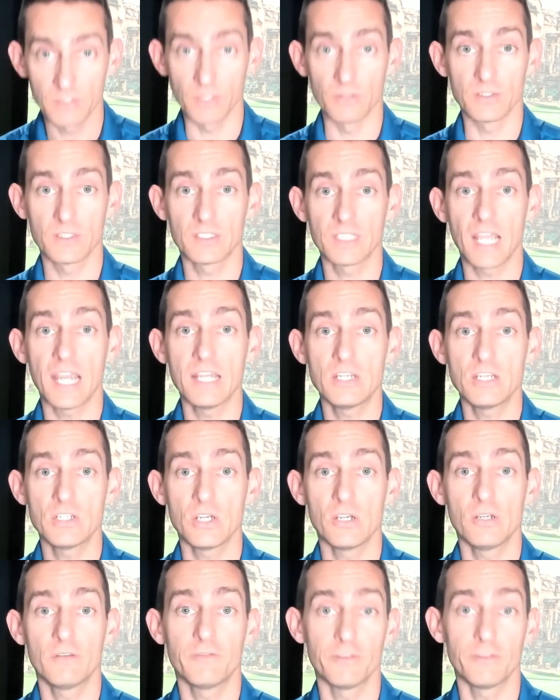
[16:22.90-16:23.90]
So stay
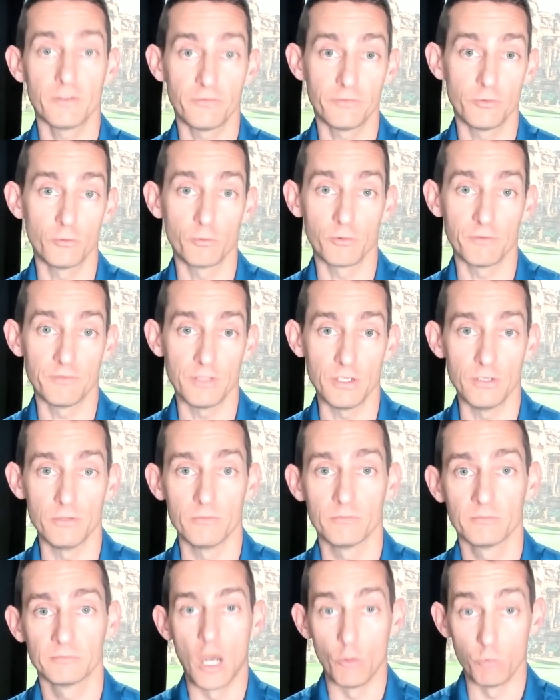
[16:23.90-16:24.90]
tuned for the full
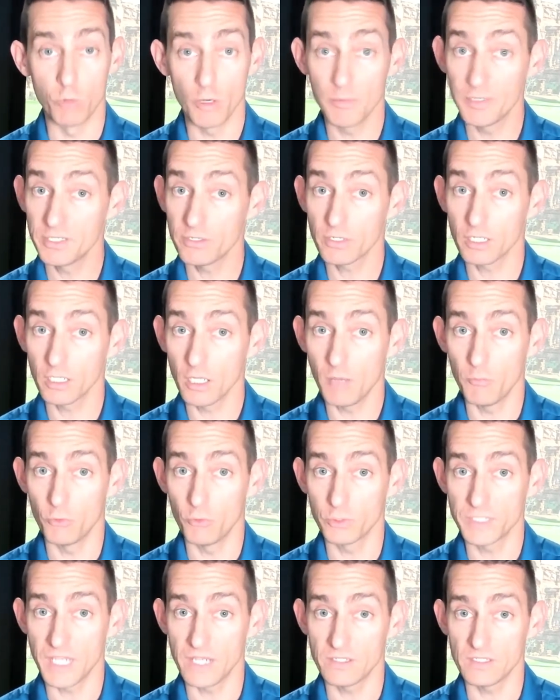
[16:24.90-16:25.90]
review. I will be doing a lot
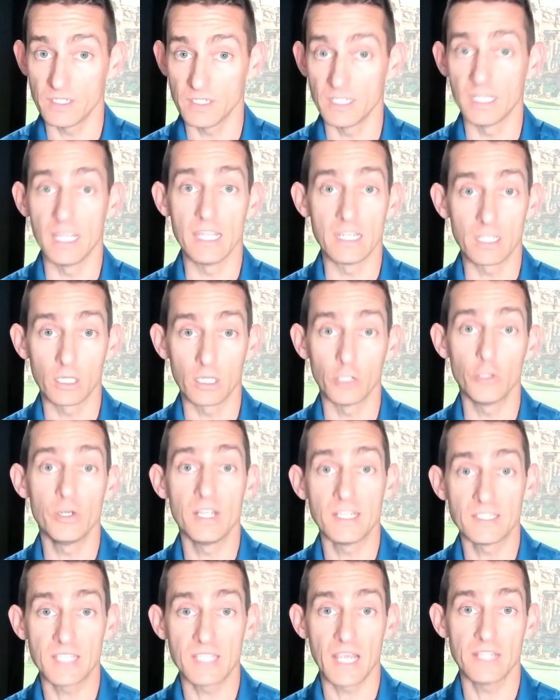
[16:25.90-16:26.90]
more testing,
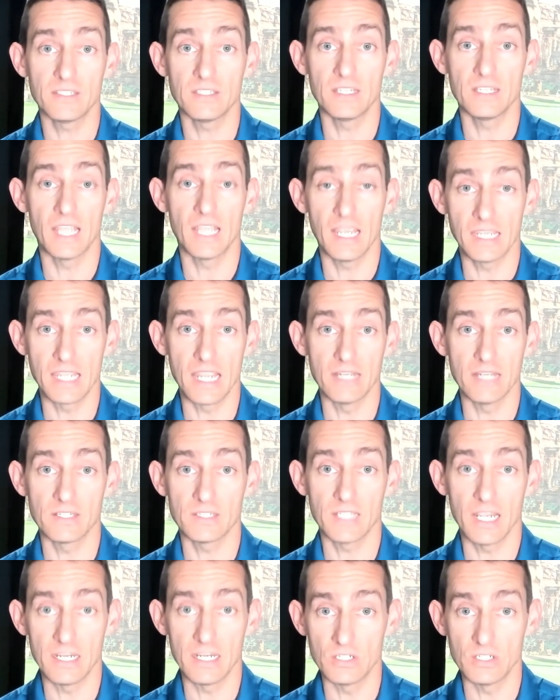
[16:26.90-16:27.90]
including testing
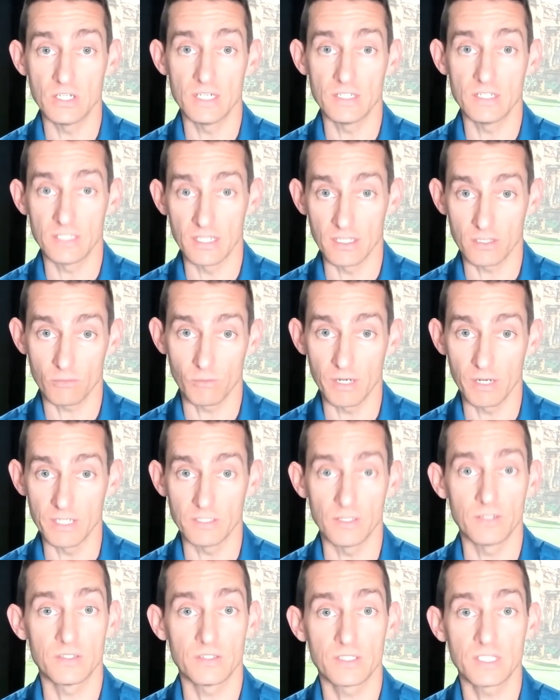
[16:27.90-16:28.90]
against a
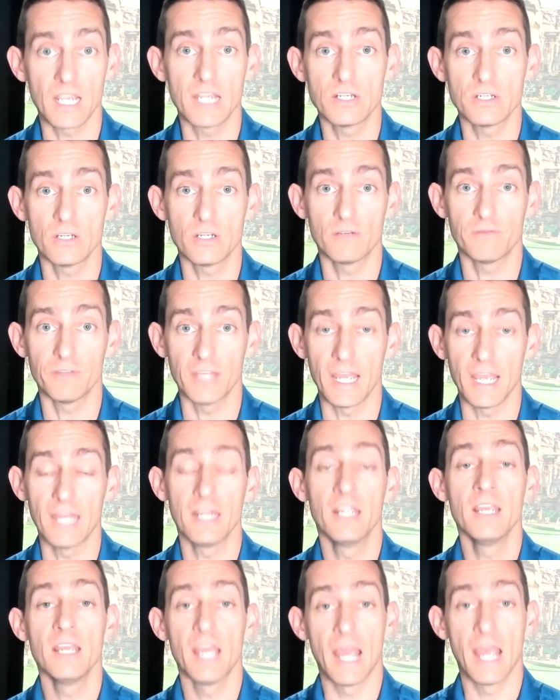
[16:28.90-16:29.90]
GC3. So stay tuned for
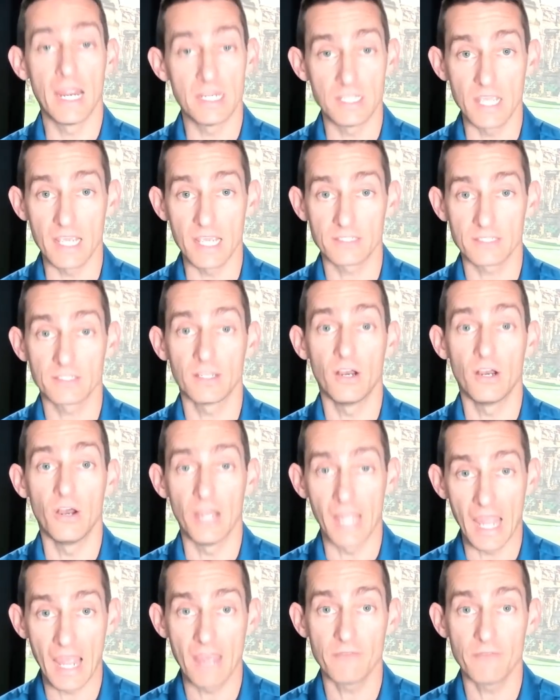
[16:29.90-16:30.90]
that. And yes,
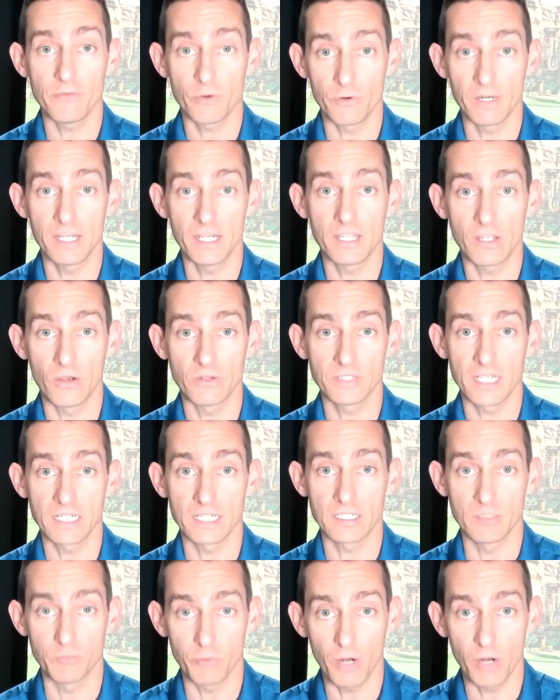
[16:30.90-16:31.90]
I have already
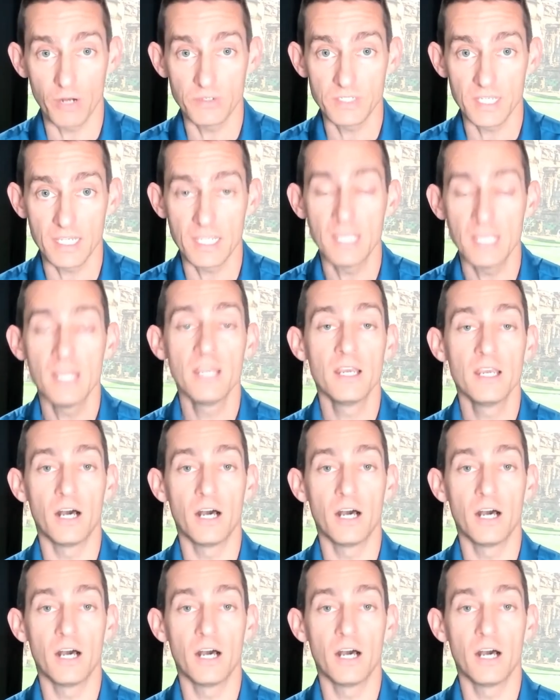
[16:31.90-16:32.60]
contacted PROTEE.